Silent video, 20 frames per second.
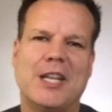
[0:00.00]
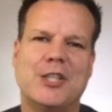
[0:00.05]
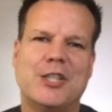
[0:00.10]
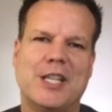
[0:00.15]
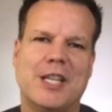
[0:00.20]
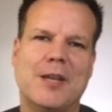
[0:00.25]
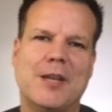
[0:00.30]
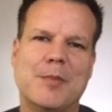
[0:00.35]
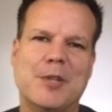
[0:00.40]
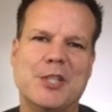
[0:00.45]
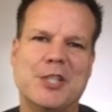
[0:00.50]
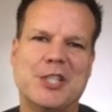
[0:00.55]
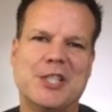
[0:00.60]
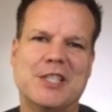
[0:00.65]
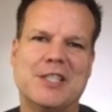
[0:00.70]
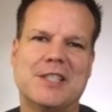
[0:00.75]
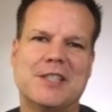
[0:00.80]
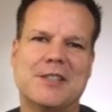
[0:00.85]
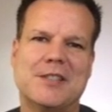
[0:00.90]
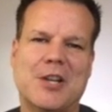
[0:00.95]

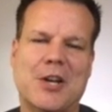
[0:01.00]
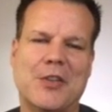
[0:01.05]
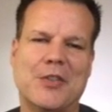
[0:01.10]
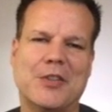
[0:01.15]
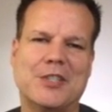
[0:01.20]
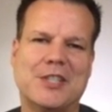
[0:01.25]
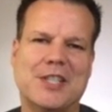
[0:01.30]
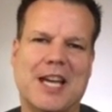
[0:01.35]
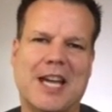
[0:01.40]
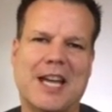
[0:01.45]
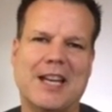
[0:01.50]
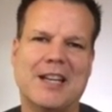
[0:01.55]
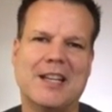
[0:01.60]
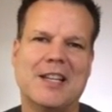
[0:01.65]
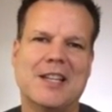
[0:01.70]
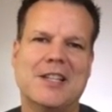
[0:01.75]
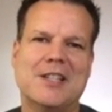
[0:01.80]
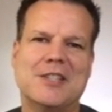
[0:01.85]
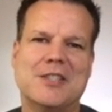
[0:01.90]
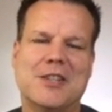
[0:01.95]
images on the site.
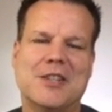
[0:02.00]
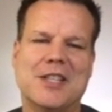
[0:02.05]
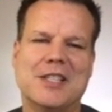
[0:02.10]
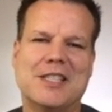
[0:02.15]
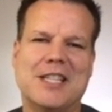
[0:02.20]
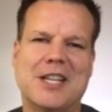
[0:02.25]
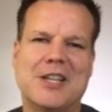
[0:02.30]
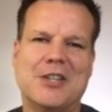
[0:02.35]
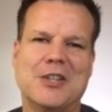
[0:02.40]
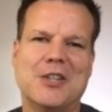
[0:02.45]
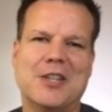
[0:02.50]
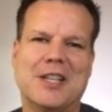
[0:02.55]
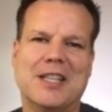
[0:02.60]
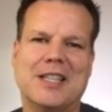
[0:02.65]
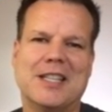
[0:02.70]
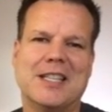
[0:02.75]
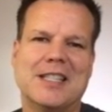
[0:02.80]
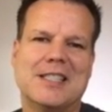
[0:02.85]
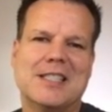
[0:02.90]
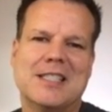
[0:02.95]
So let's take a look at
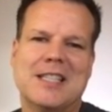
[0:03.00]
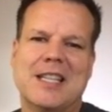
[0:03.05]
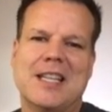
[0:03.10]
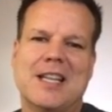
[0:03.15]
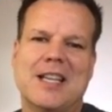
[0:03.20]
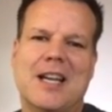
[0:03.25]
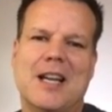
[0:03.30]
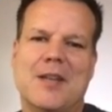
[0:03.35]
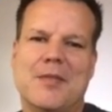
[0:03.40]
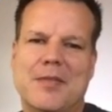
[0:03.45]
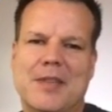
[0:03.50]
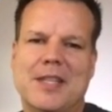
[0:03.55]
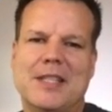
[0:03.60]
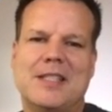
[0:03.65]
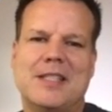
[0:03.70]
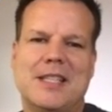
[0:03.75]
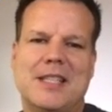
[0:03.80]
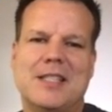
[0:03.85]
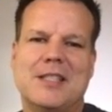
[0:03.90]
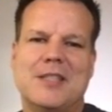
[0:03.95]
this. This is the